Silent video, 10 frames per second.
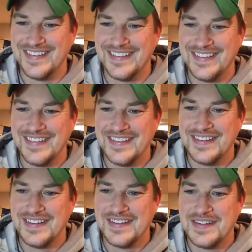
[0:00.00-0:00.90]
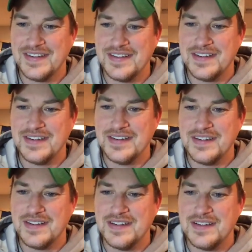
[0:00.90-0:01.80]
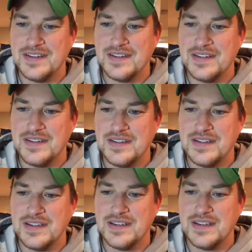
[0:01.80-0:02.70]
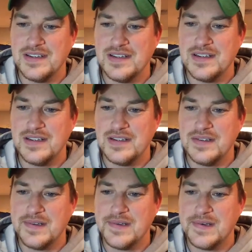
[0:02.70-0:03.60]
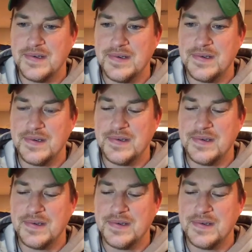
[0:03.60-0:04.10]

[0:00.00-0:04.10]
(no one is talking)